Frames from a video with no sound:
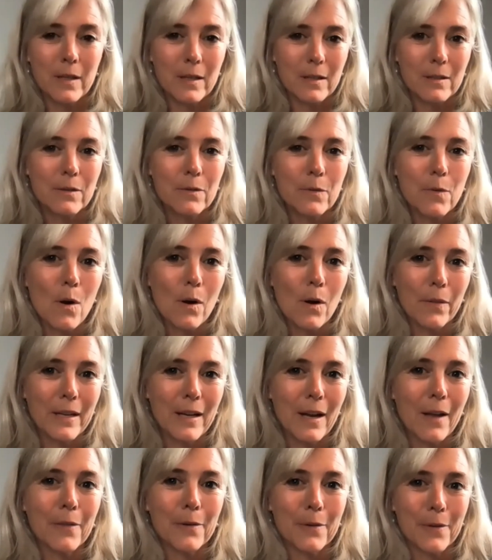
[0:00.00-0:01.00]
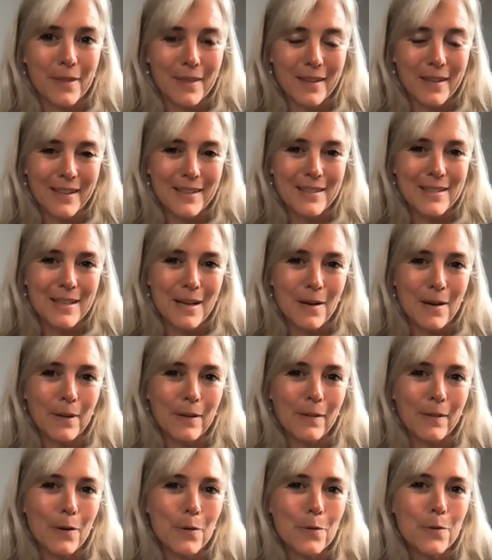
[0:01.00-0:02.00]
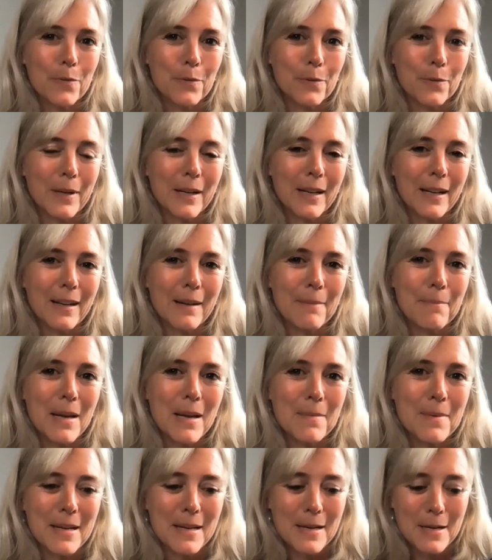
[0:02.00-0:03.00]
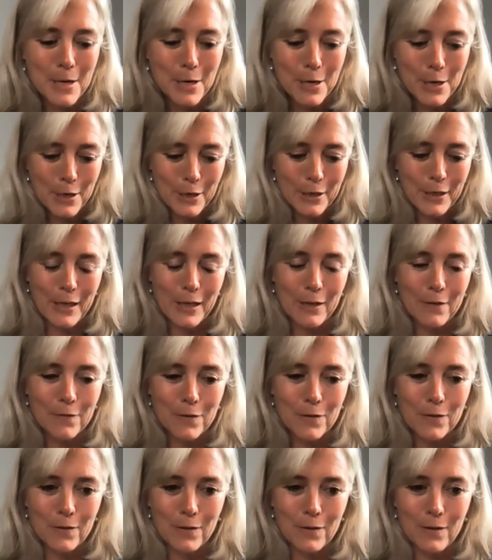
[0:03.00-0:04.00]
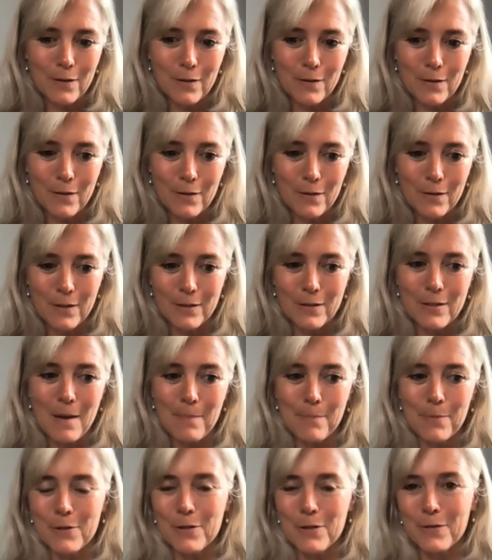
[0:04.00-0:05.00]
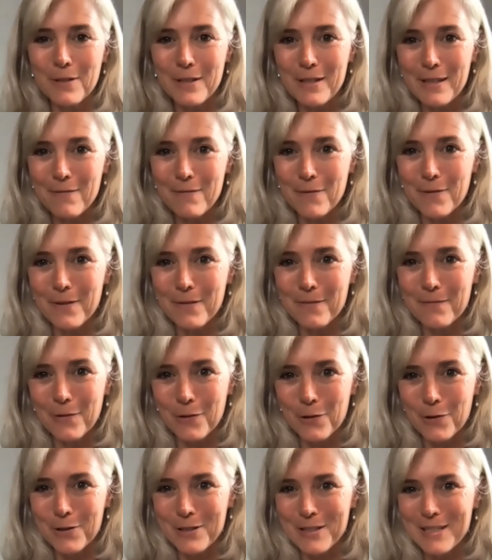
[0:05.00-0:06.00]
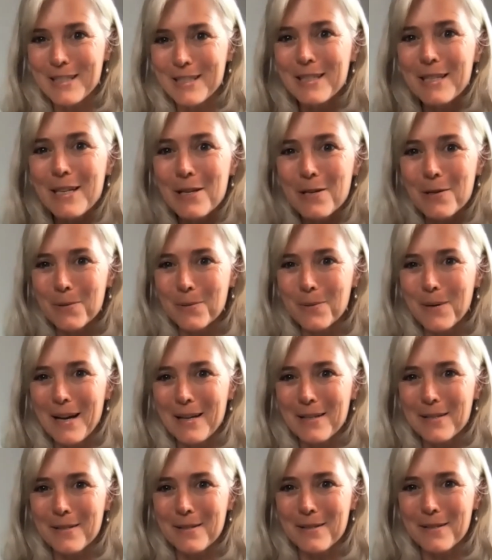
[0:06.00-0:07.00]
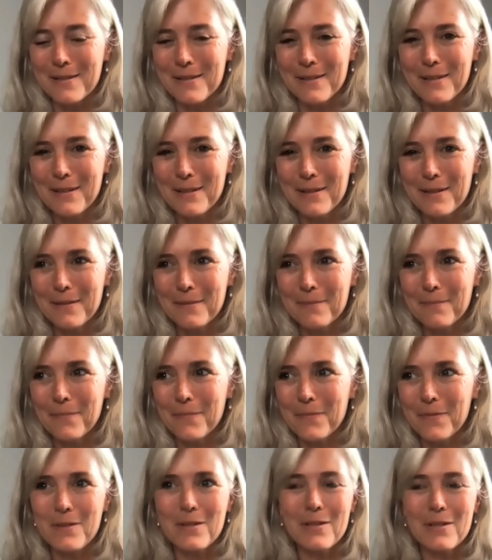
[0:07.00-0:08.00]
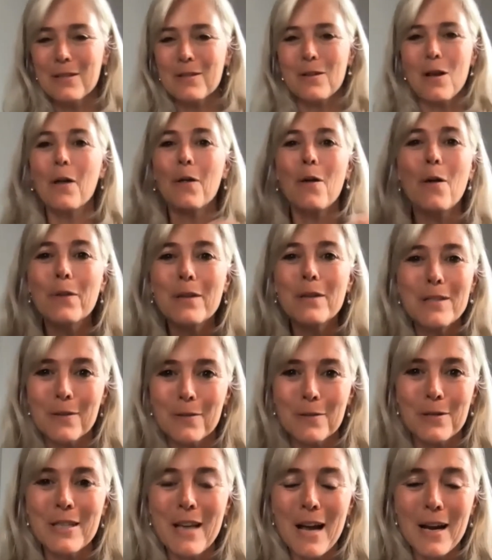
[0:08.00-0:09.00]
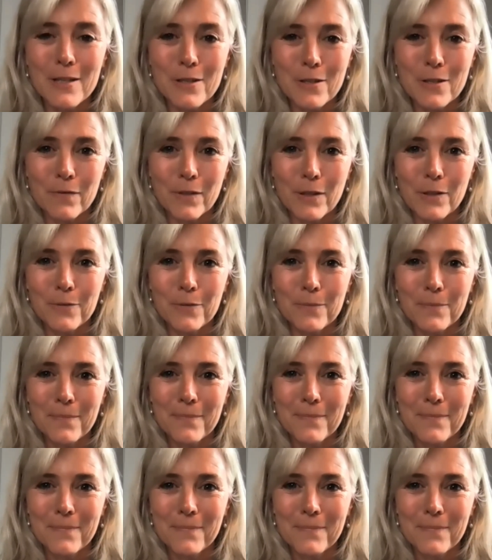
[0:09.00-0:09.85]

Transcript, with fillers: They don't know all the other things that we go through. And it, it maybe gives this opportunity for the, for her to see you as just as all these other sides of you.